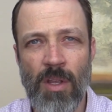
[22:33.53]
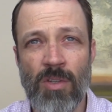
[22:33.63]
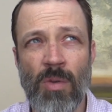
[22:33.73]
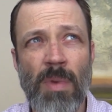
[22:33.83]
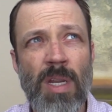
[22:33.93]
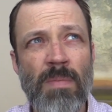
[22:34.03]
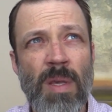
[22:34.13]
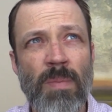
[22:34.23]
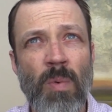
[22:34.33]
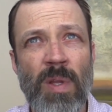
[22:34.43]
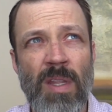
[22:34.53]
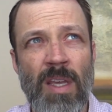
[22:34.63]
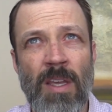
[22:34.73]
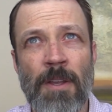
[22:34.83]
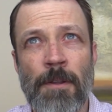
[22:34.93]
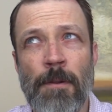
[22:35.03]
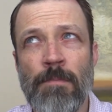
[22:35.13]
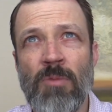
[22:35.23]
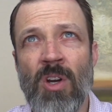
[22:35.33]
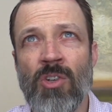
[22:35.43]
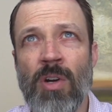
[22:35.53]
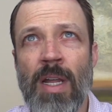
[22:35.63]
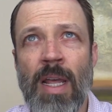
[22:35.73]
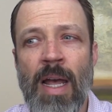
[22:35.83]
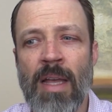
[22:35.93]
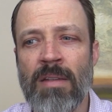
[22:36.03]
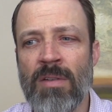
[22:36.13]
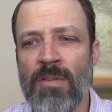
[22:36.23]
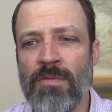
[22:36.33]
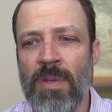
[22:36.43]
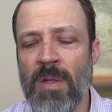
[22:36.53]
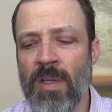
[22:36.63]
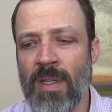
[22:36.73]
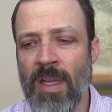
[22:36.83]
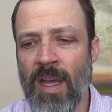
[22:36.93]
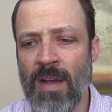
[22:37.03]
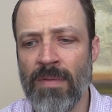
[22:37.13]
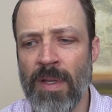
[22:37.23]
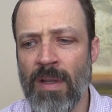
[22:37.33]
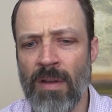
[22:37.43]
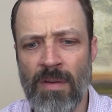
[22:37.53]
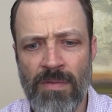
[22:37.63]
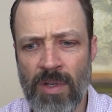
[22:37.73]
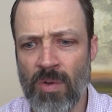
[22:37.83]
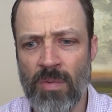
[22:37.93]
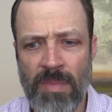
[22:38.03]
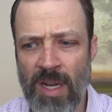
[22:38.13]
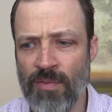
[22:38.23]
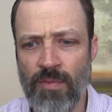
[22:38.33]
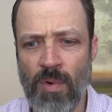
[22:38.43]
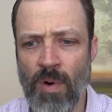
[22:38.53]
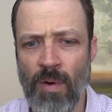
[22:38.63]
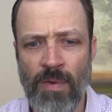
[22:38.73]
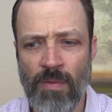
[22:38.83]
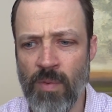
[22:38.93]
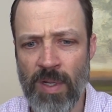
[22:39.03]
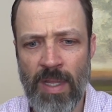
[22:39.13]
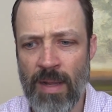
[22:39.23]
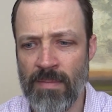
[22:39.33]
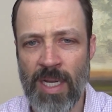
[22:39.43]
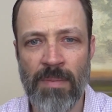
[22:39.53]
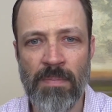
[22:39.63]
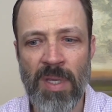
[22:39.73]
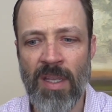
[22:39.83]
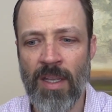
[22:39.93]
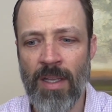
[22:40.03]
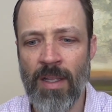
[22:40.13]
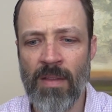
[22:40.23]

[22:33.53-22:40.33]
So many people, when they are trying to access a feeling and they have like a visual metaphor of what that might be,